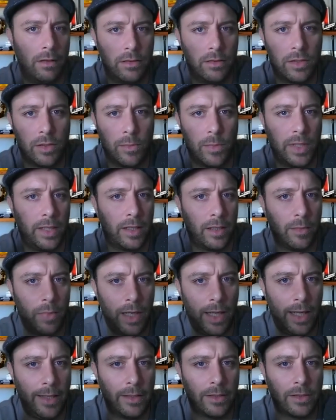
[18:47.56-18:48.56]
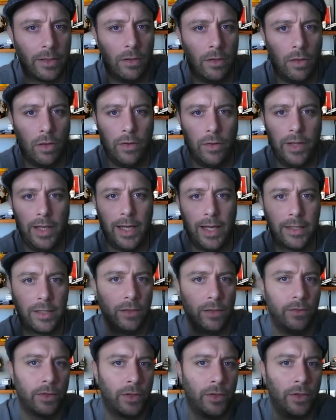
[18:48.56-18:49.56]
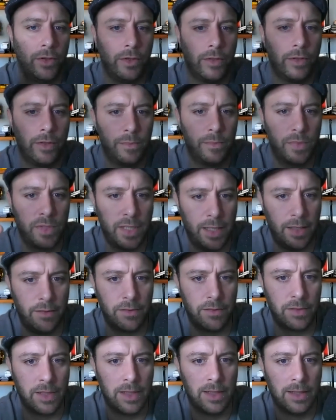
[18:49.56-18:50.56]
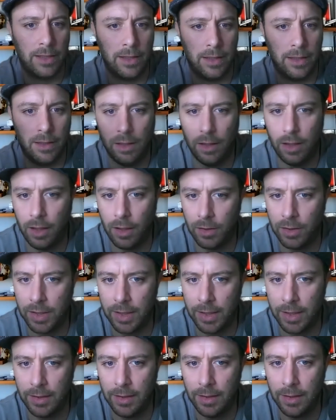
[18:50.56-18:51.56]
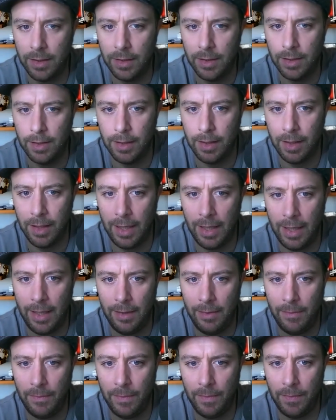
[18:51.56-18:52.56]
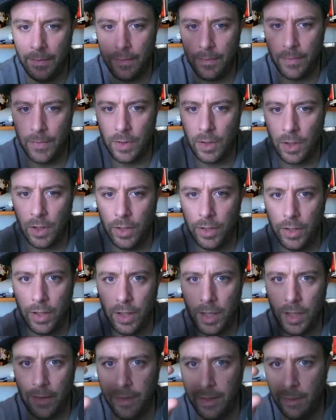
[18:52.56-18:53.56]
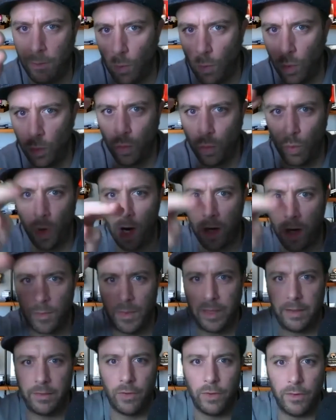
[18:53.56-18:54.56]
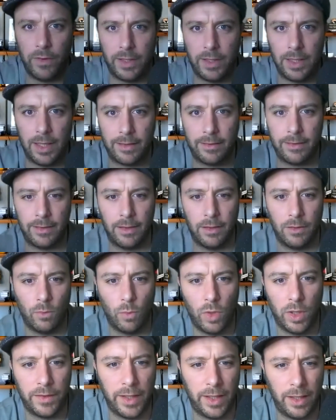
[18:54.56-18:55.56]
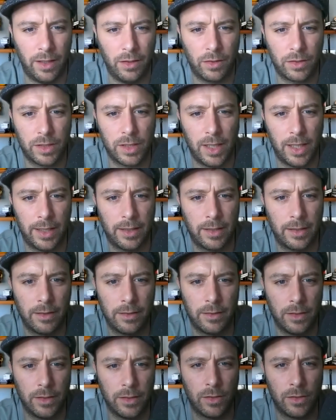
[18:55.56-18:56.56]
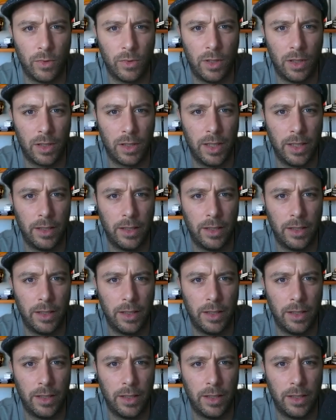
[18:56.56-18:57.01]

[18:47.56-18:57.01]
somebody in compliance or the actual recruiter themselves logs in. Um, how, and then walk me through the like what that looks like, just so we're yeah. all